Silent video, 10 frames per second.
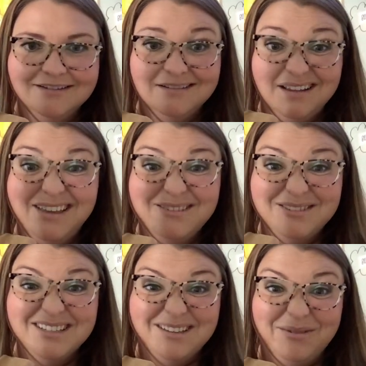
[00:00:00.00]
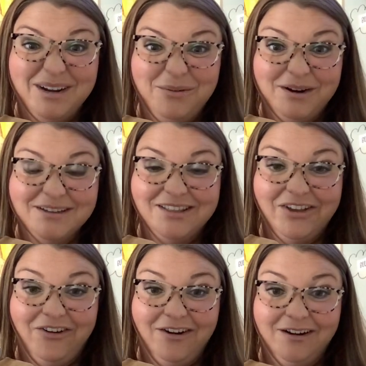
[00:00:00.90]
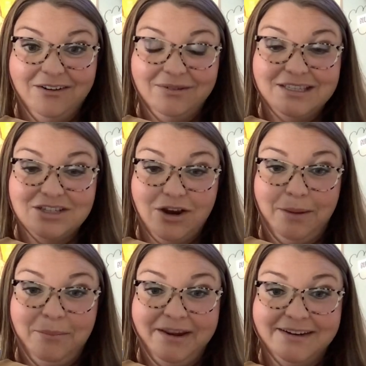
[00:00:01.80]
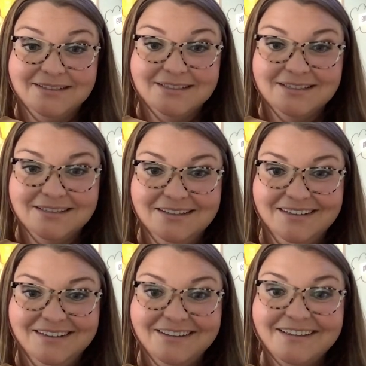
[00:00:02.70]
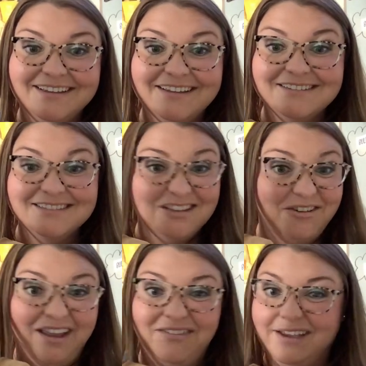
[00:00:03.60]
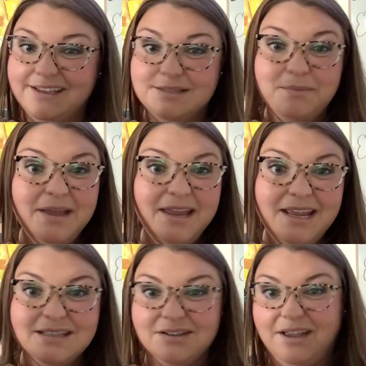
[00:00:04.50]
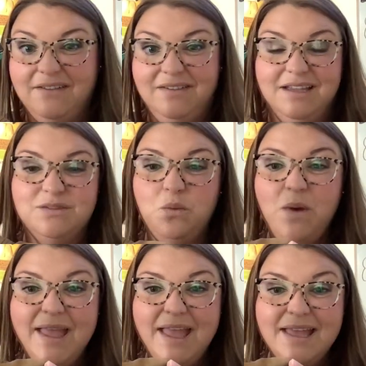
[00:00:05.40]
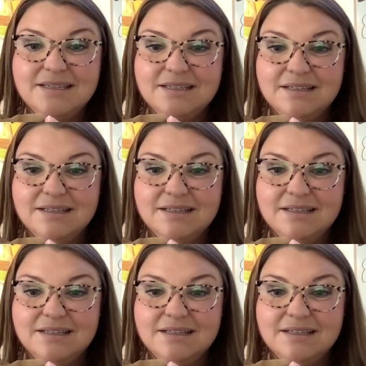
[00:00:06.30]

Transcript: He uses it when he works in the garden with his grandparents. It's okay if it gets muddy. It's okay if it gets wet.